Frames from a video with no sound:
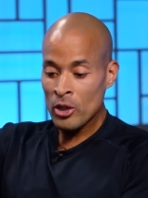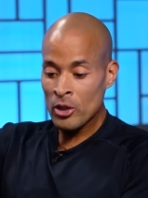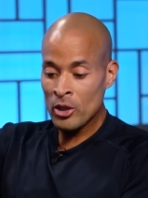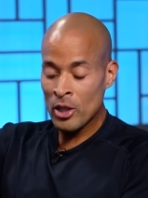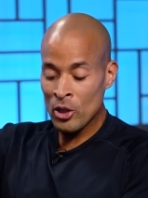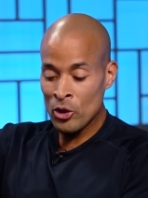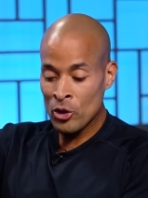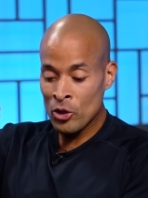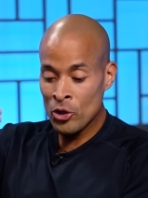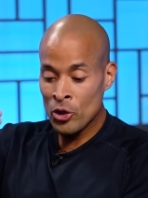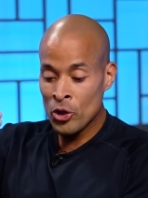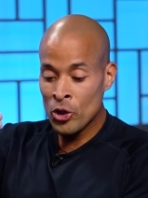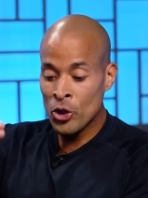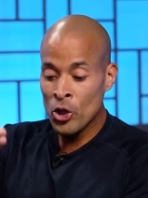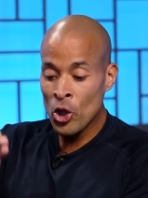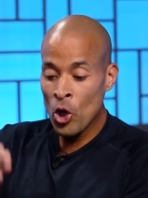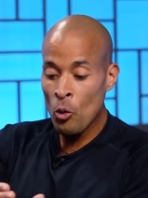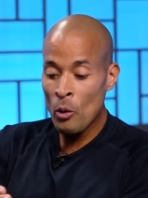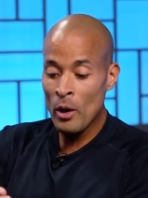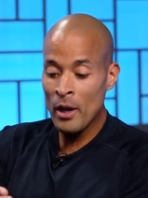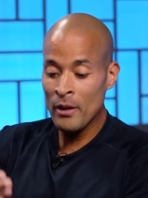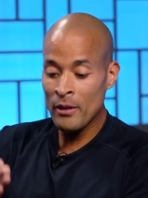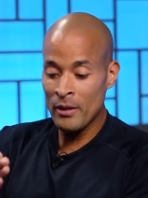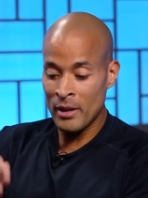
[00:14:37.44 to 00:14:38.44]
to
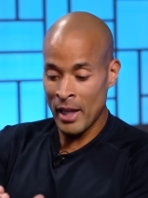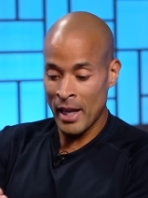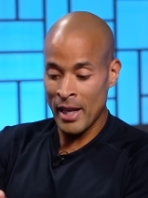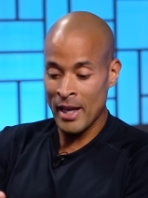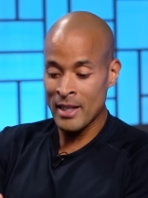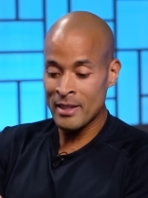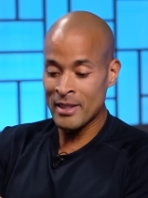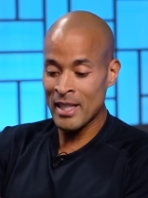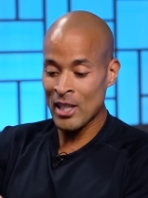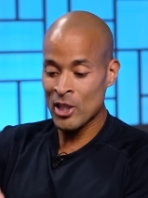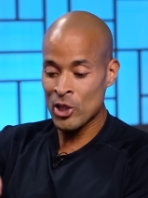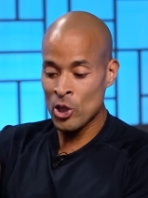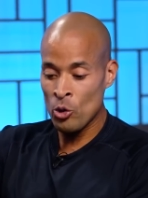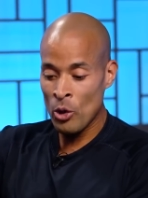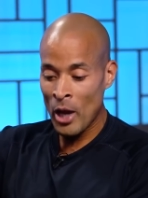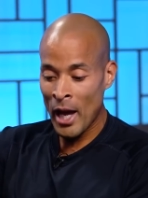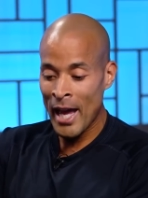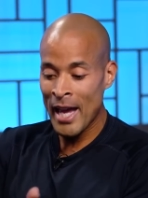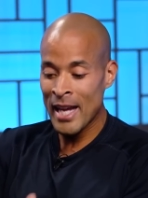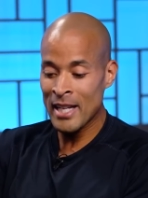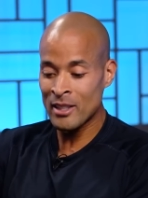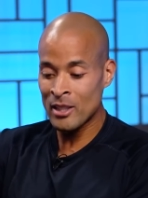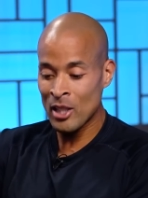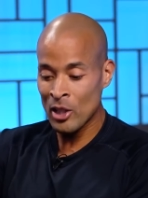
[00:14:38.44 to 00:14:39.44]
doing things that you
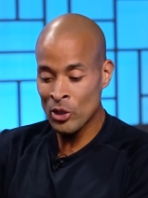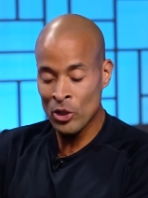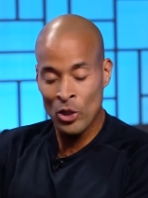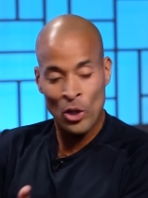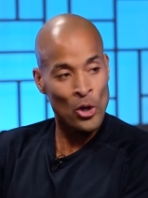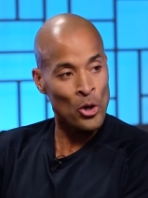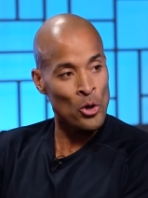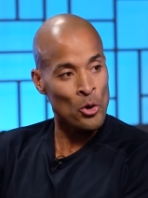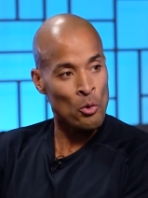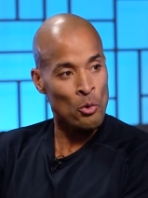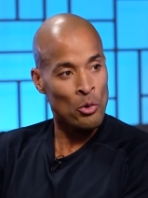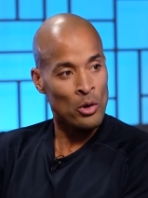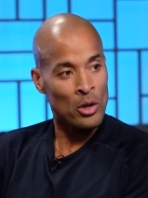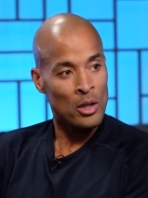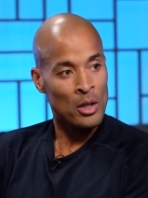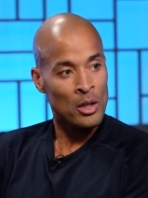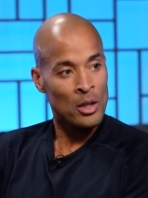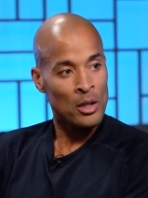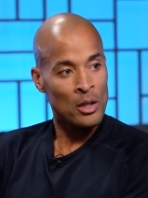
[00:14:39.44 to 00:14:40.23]
hate to do,